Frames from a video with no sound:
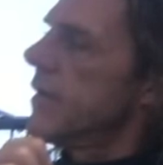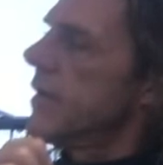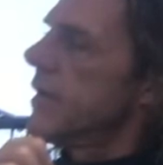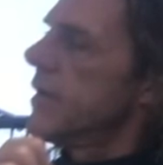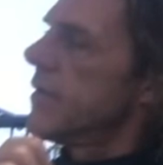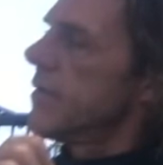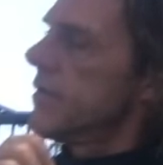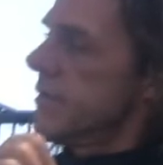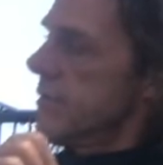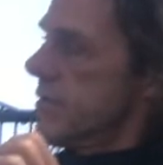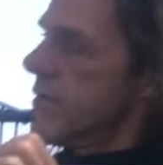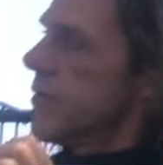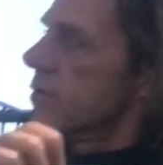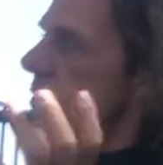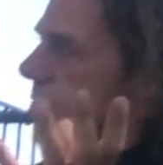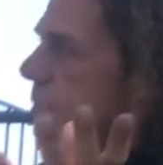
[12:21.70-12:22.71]
and
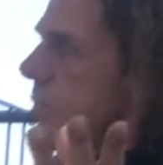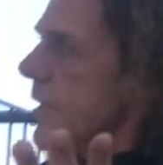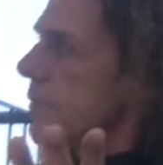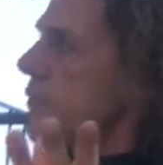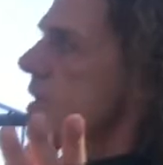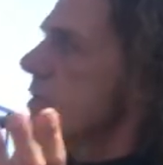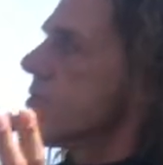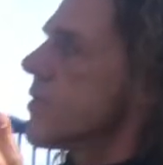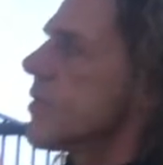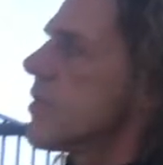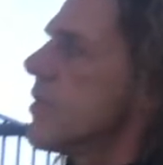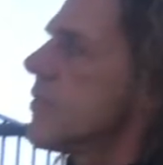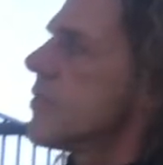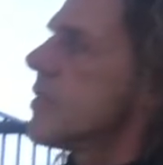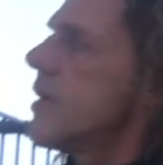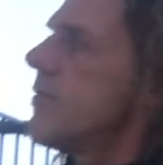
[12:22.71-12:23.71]
so the blood pressure
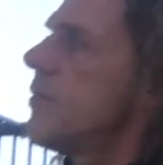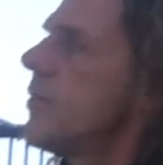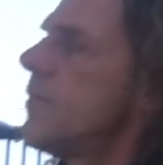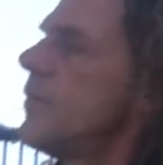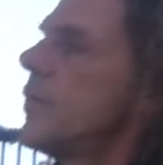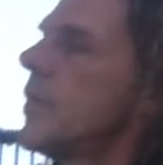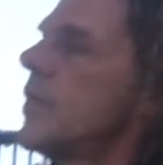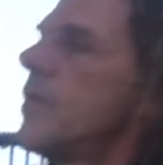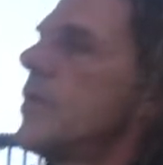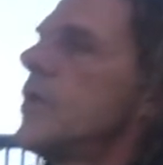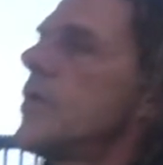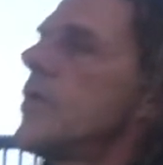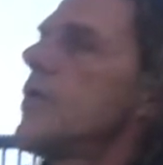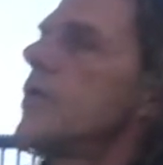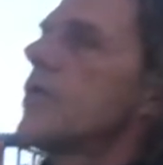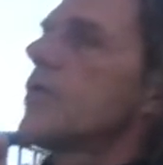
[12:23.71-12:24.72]
goes up.
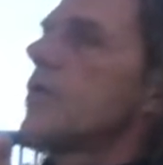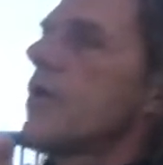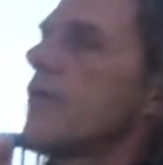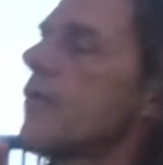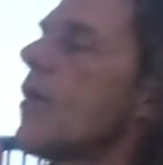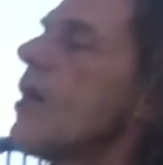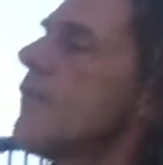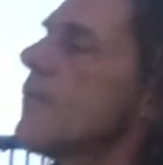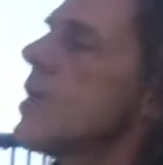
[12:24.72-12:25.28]
So I've